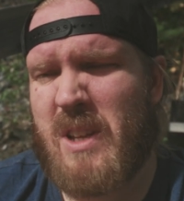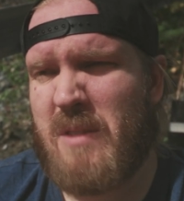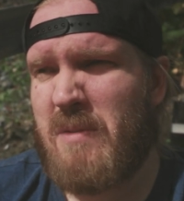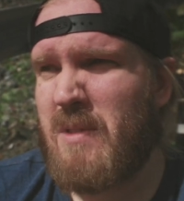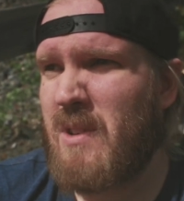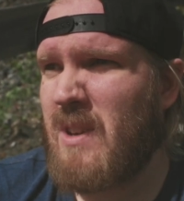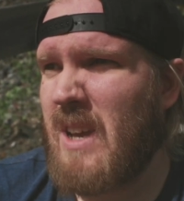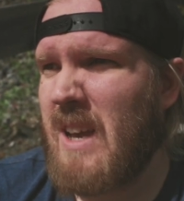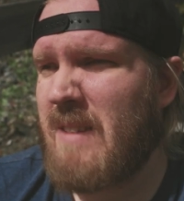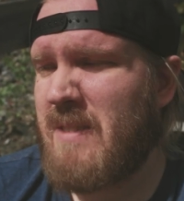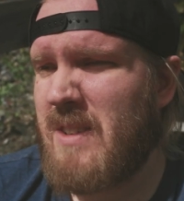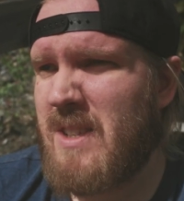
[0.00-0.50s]
If
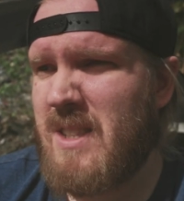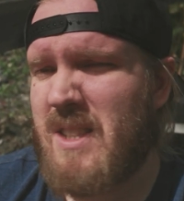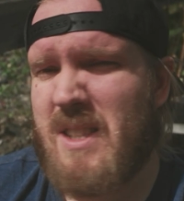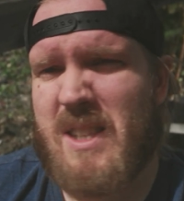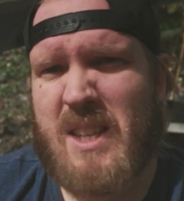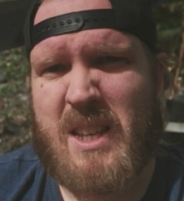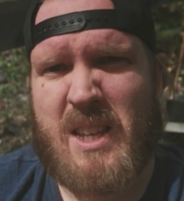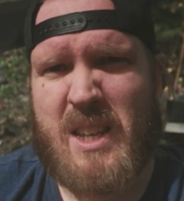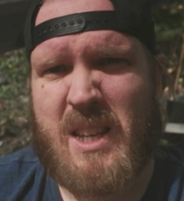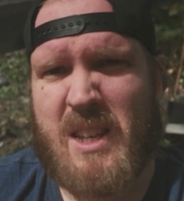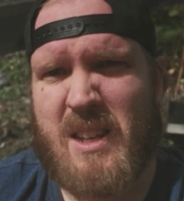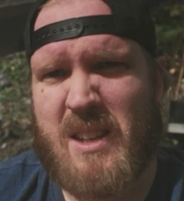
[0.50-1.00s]
you haven't
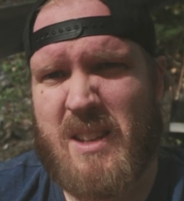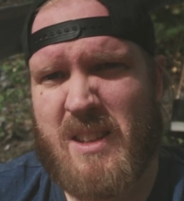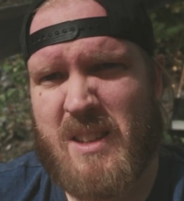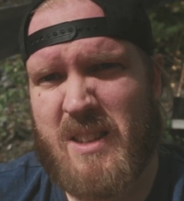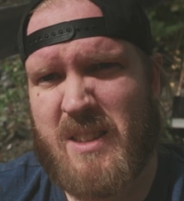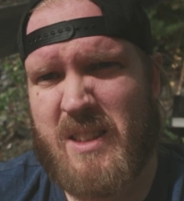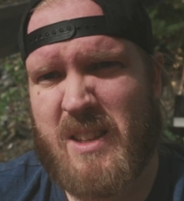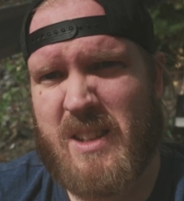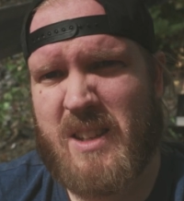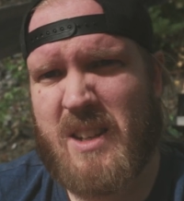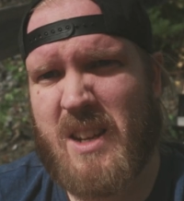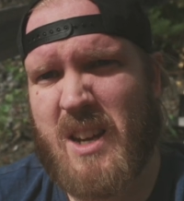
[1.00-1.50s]
seen
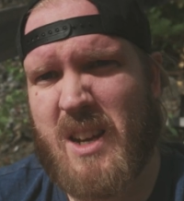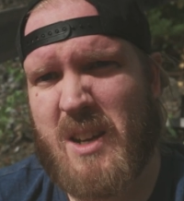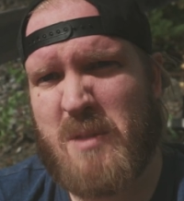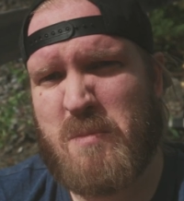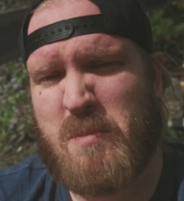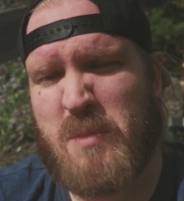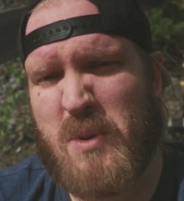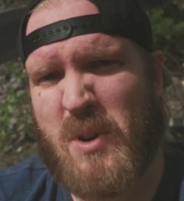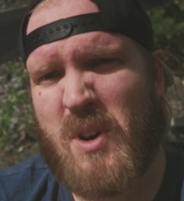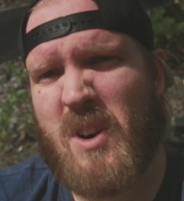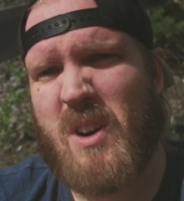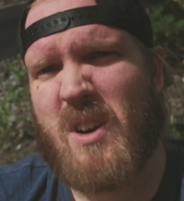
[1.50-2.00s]
the duck
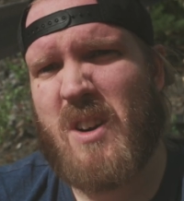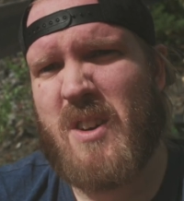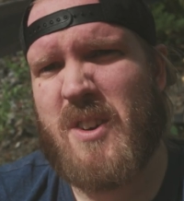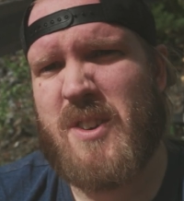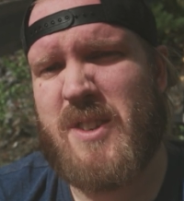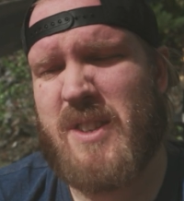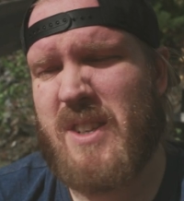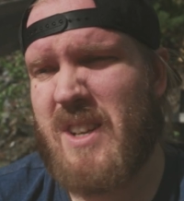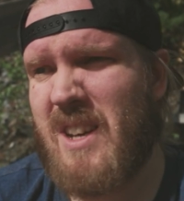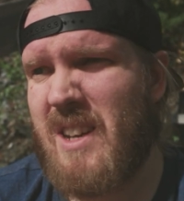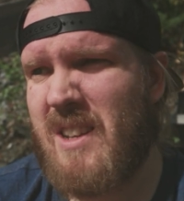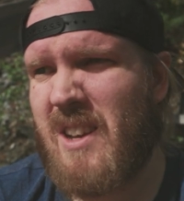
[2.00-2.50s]

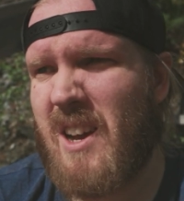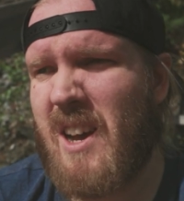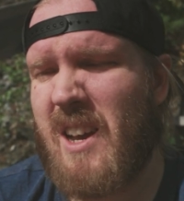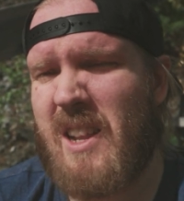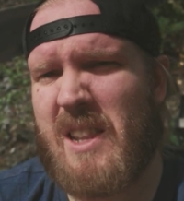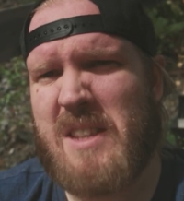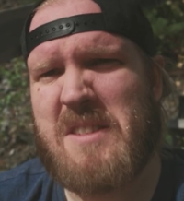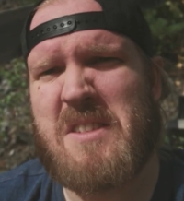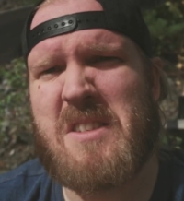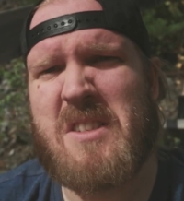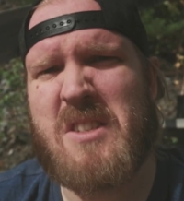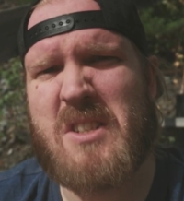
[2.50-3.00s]
pond, I
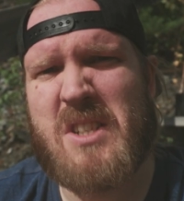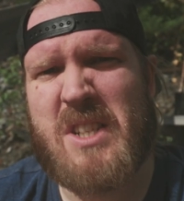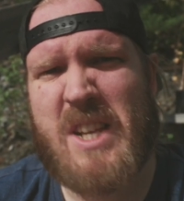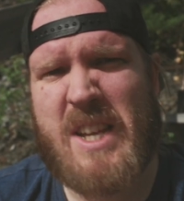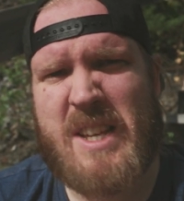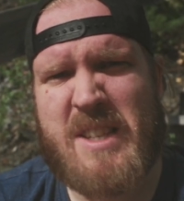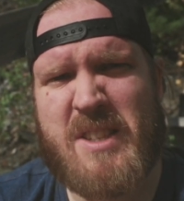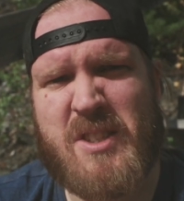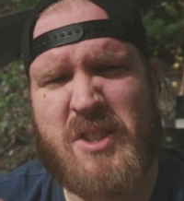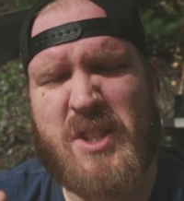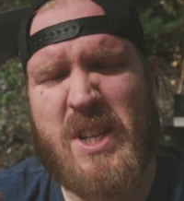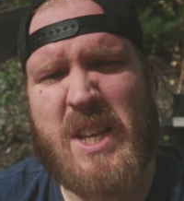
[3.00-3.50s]
highly
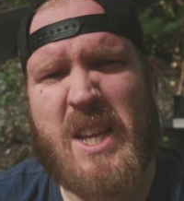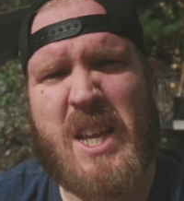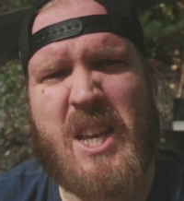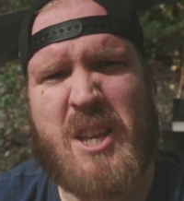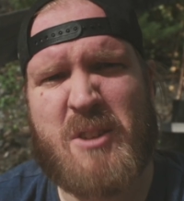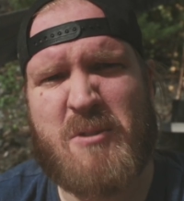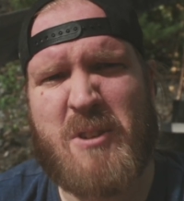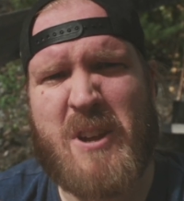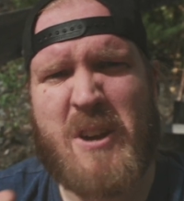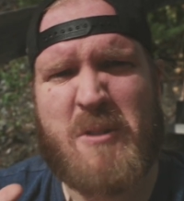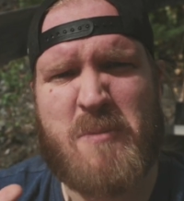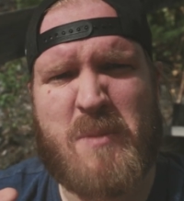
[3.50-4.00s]
suggest
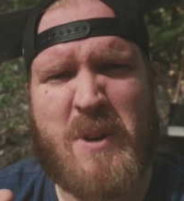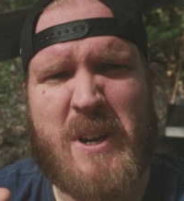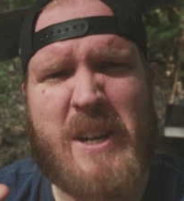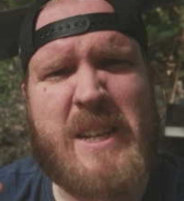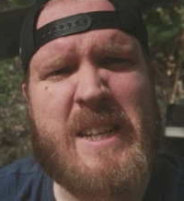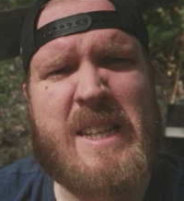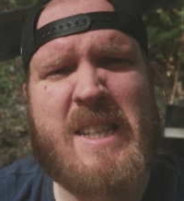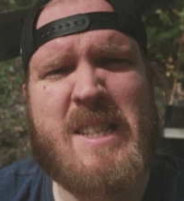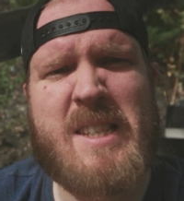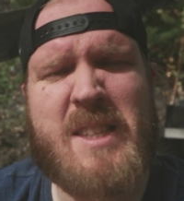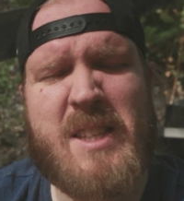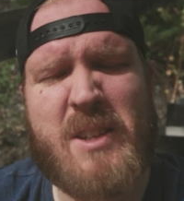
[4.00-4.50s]
checking out my
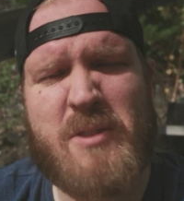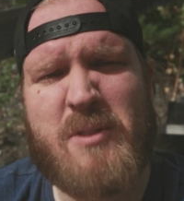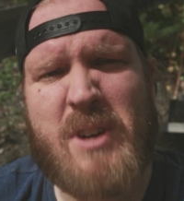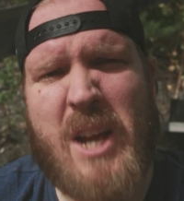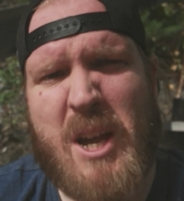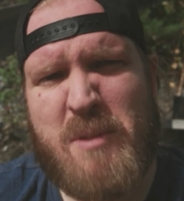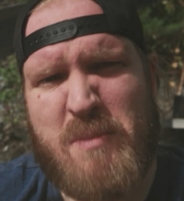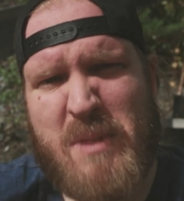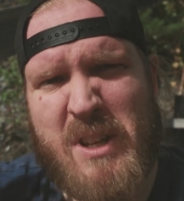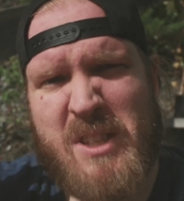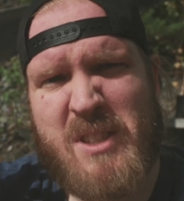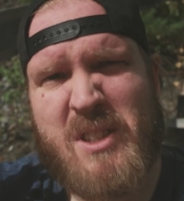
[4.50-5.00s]

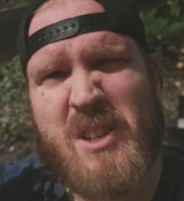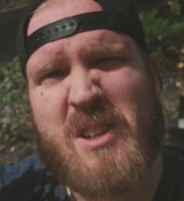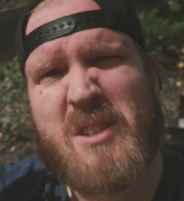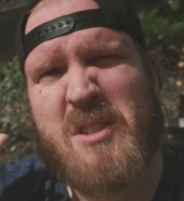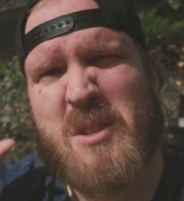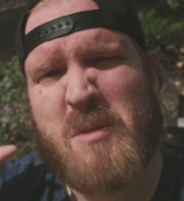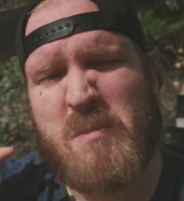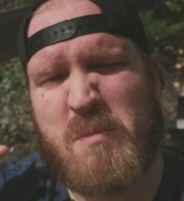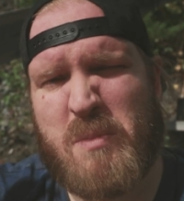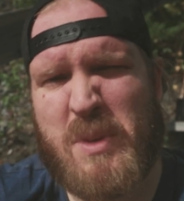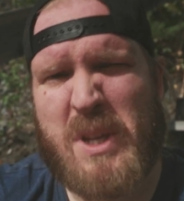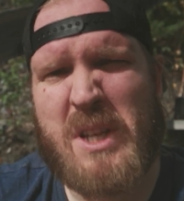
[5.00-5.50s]
Instagram. I took
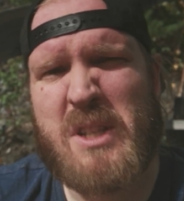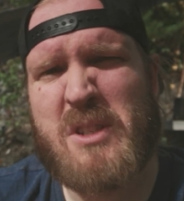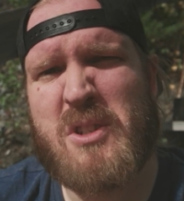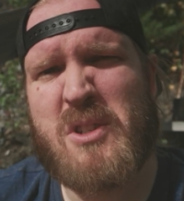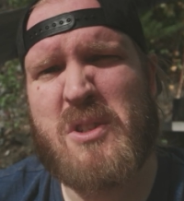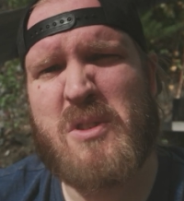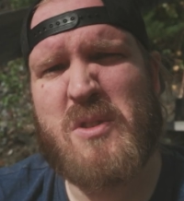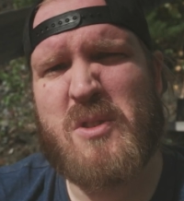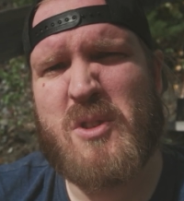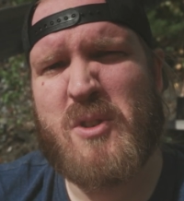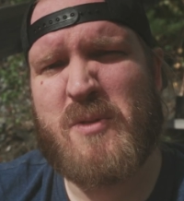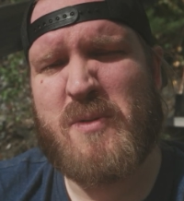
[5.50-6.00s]
some
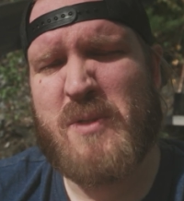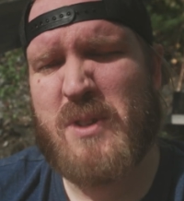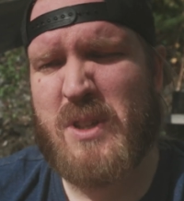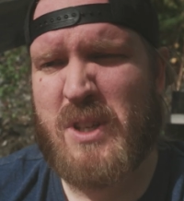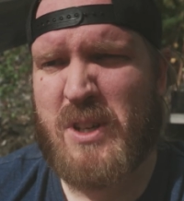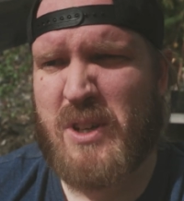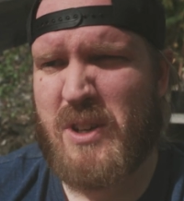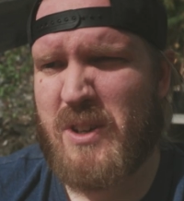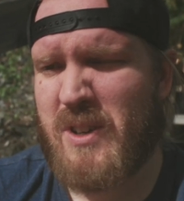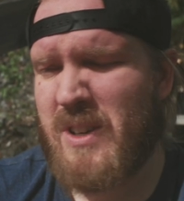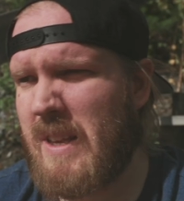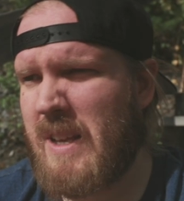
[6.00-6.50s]
pictures over
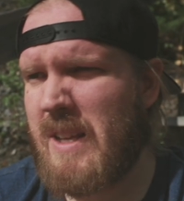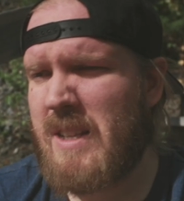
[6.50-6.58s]
there.